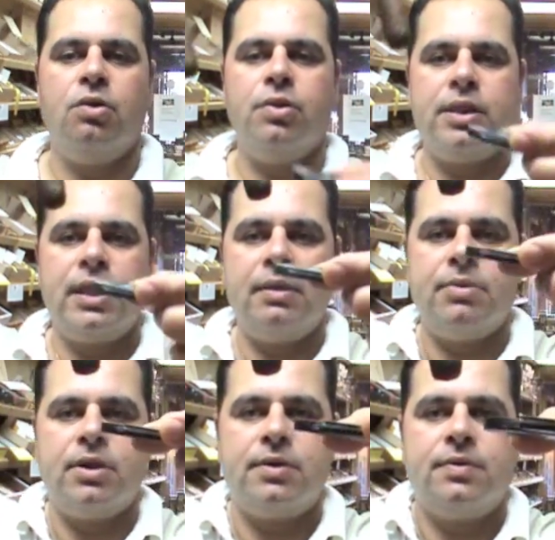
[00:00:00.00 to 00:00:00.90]
on a
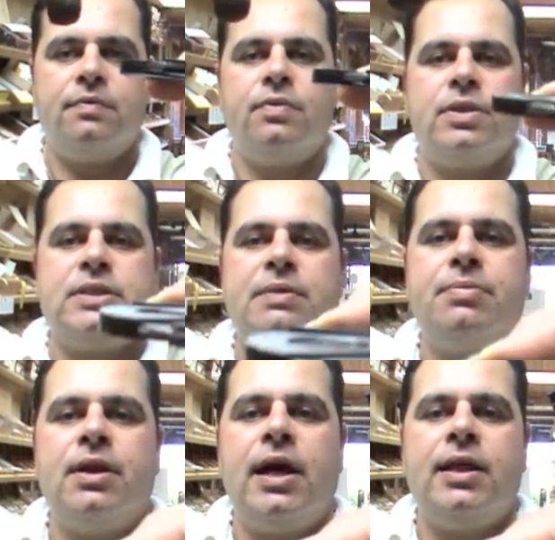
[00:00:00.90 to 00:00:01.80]
table, for
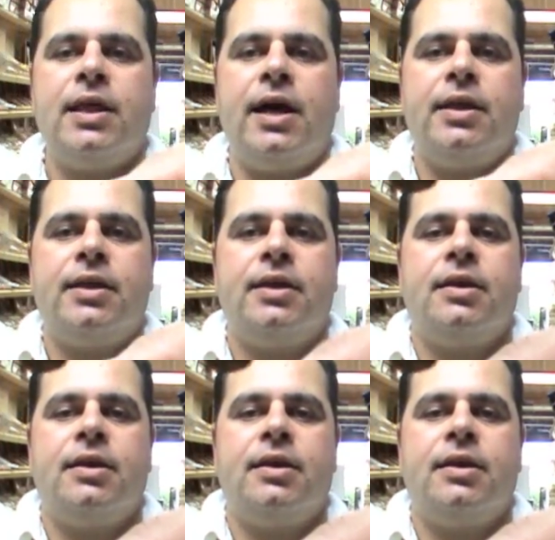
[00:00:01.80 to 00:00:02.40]
example like that,